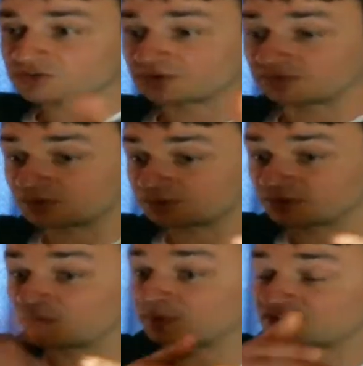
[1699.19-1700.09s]
but from the
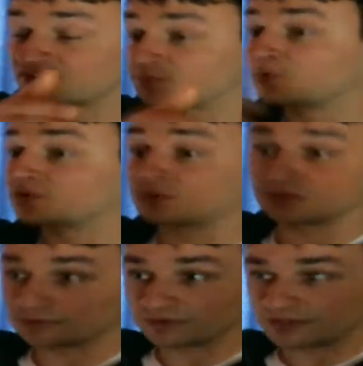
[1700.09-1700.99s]
moment it spoke to
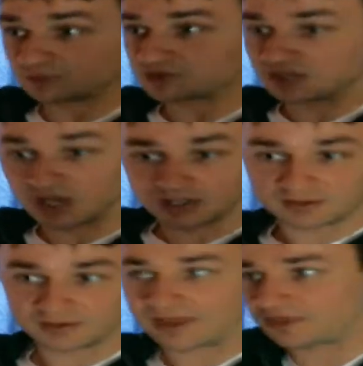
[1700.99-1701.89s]
it was done
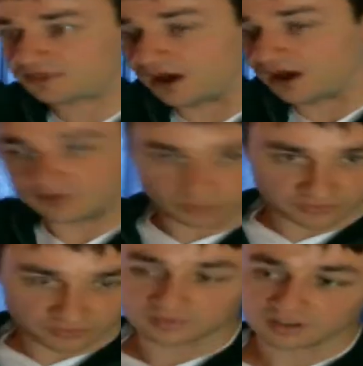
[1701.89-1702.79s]
till that thought was
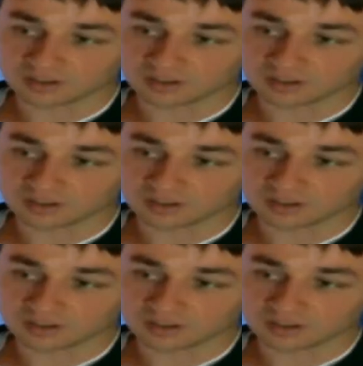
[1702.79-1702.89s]
over.